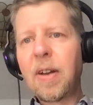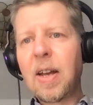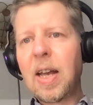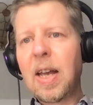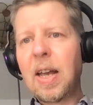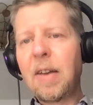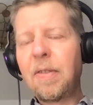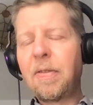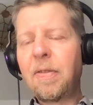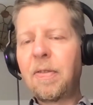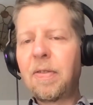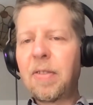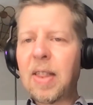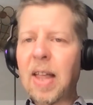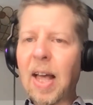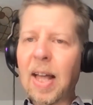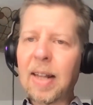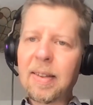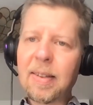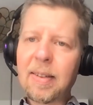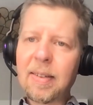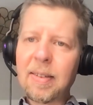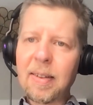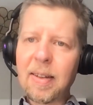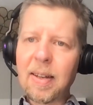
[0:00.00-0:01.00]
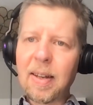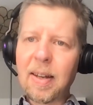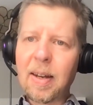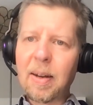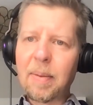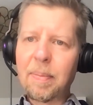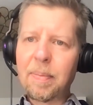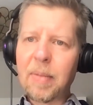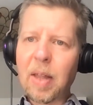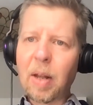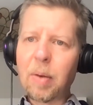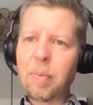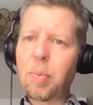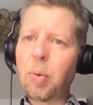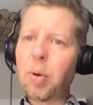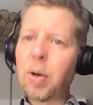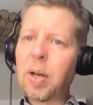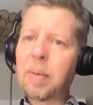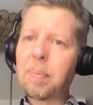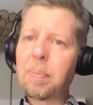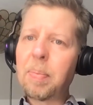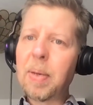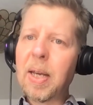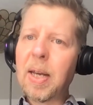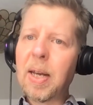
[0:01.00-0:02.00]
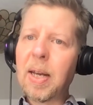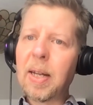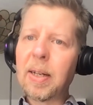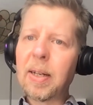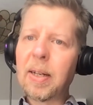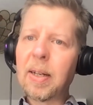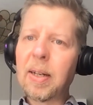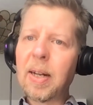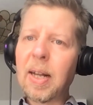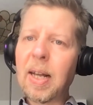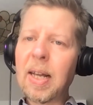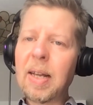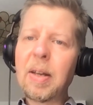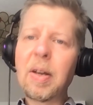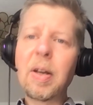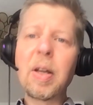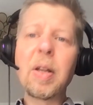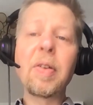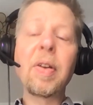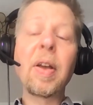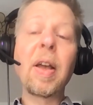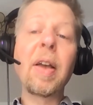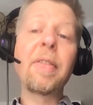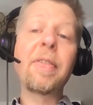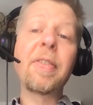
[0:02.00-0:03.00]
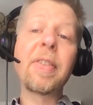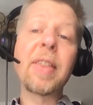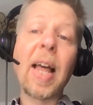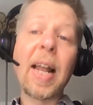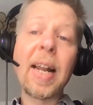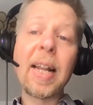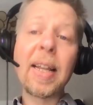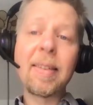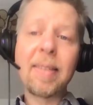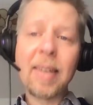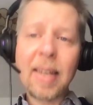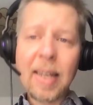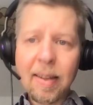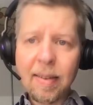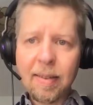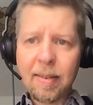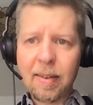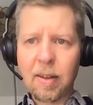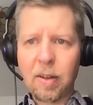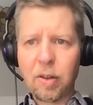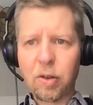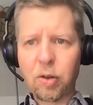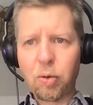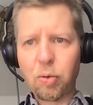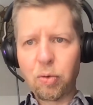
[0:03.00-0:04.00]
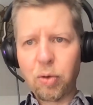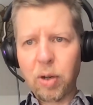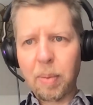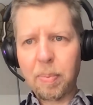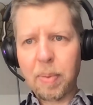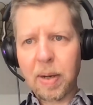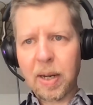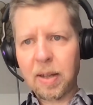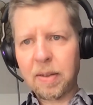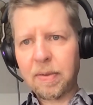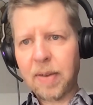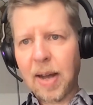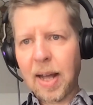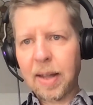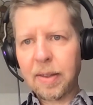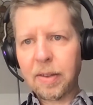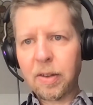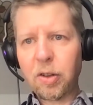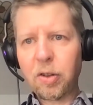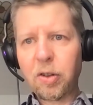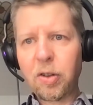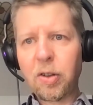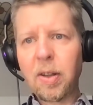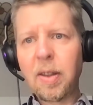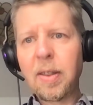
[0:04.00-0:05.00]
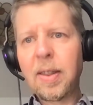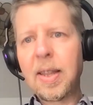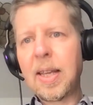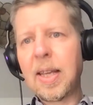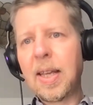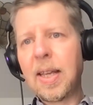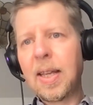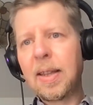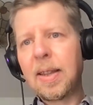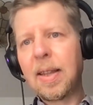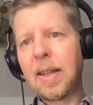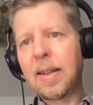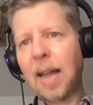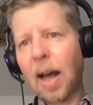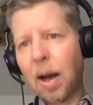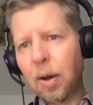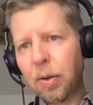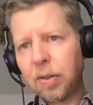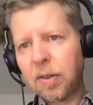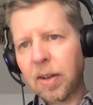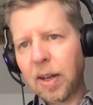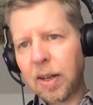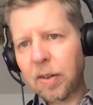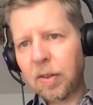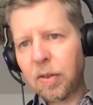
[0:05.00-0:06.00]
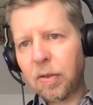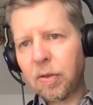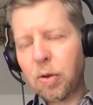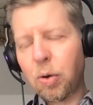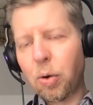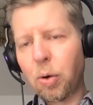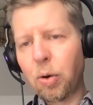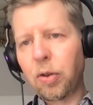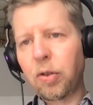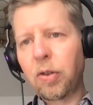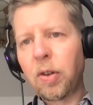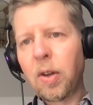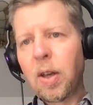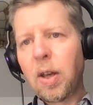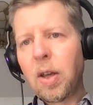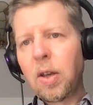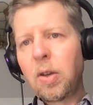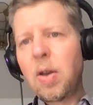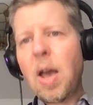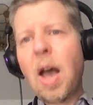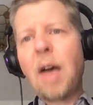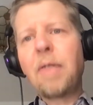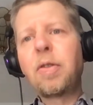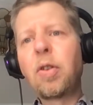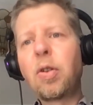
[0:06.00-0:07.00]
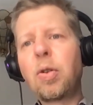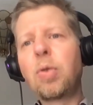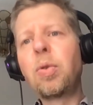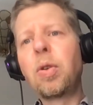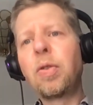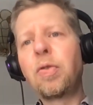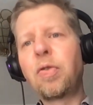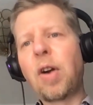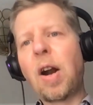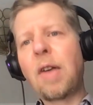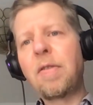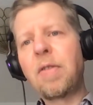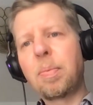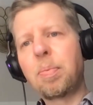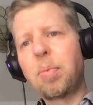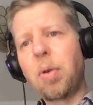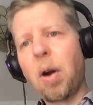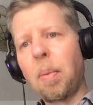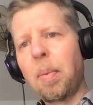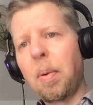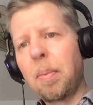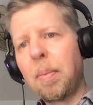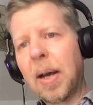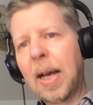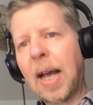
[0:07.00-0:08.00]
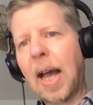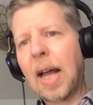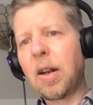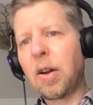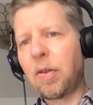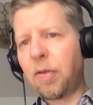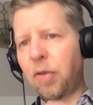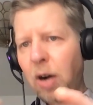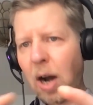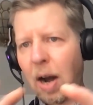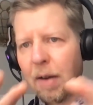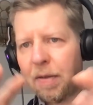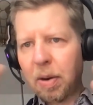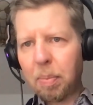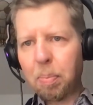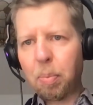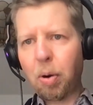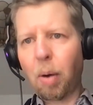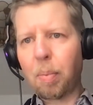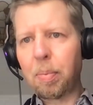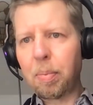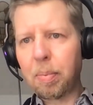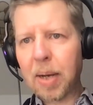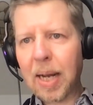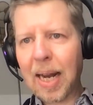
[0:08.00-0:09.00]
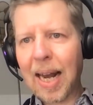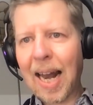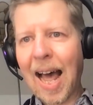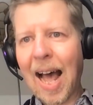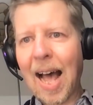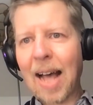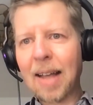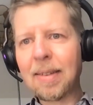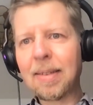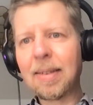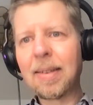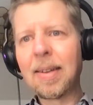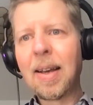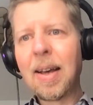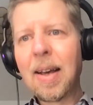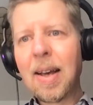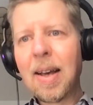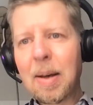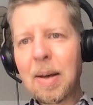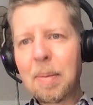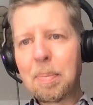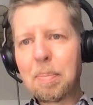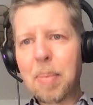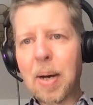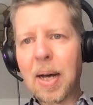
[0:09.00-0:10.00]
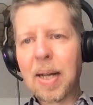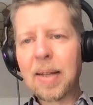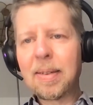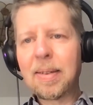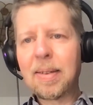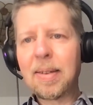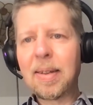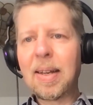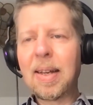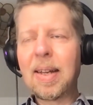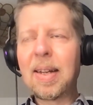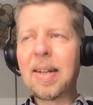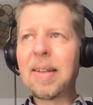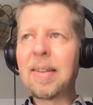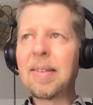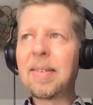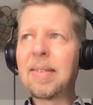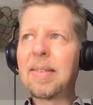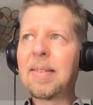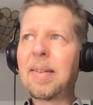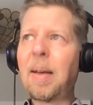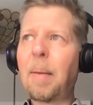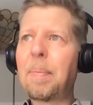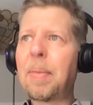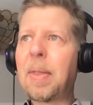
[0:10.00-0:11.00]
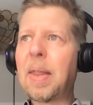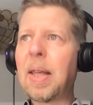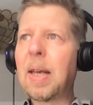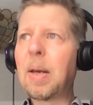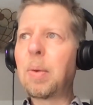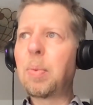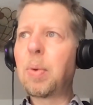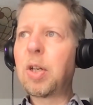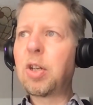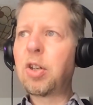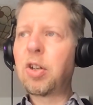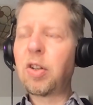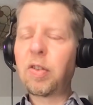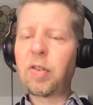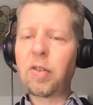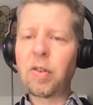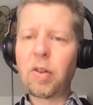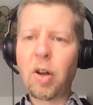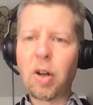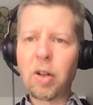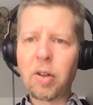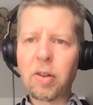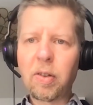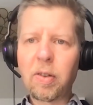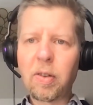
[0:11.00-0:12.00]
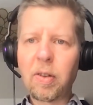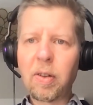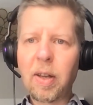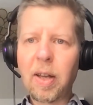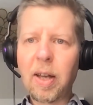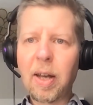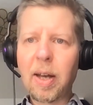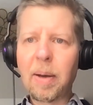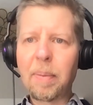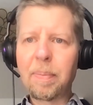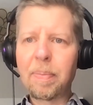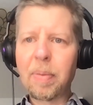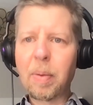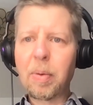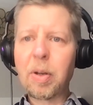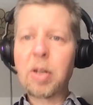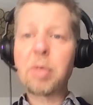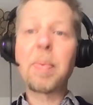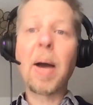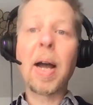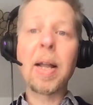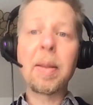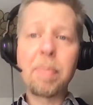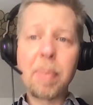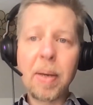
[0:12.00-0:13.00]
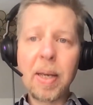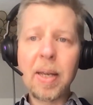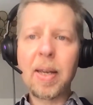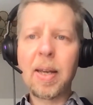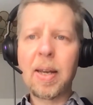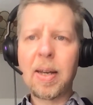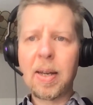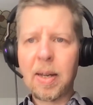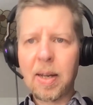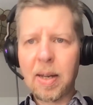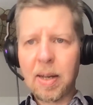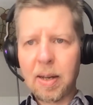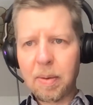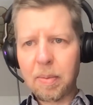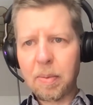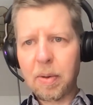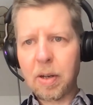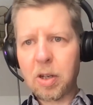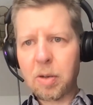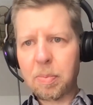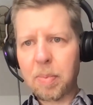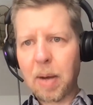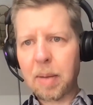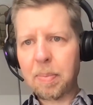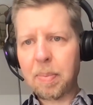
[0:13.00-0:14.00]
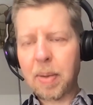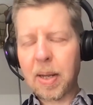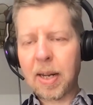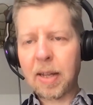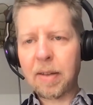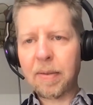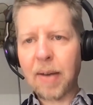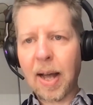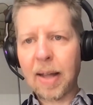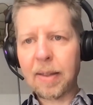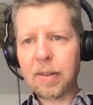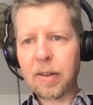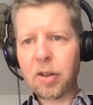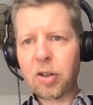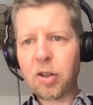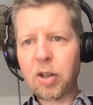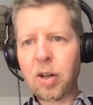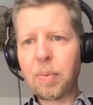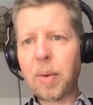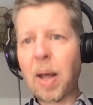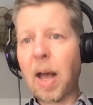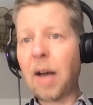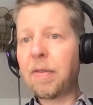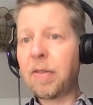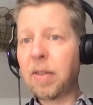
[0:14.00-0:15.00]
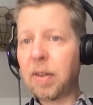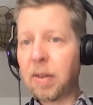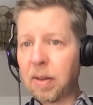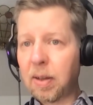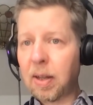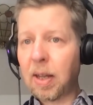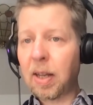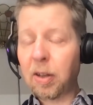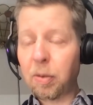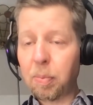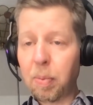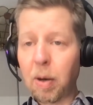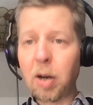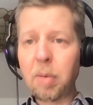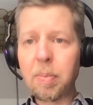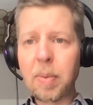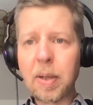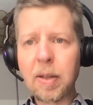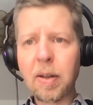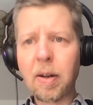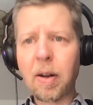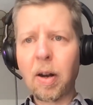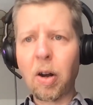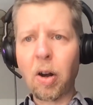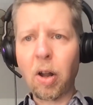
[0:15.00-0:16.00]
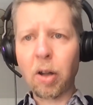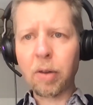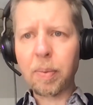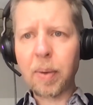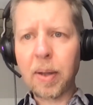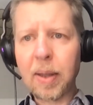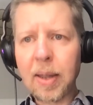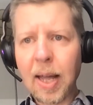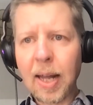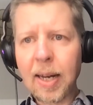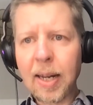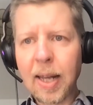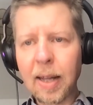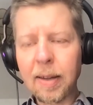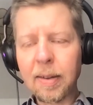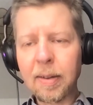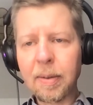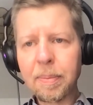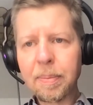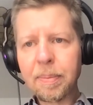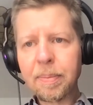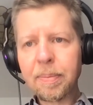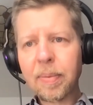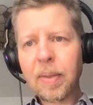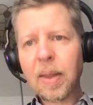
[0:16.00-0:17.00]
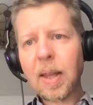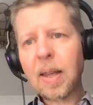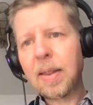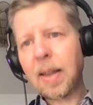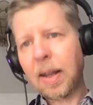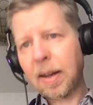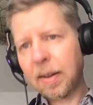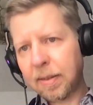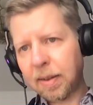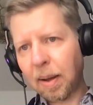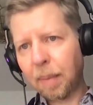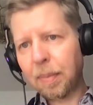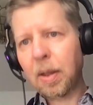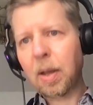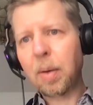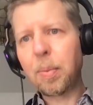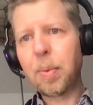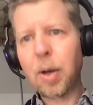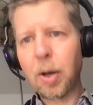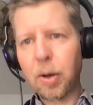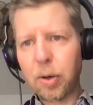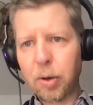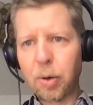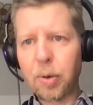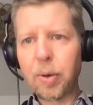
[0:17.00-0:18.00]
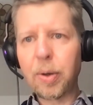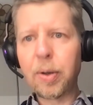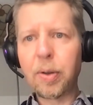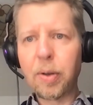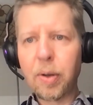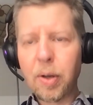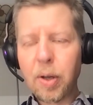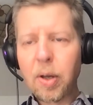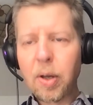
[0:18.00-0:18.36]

If that would be if then it's easier to reap an advantage. The downside is, of course, you have to do it for every problem again, or for every problem class, but it is something which is not which might be an advantage, and we haven't experimented a lot with that yet. That is something we are going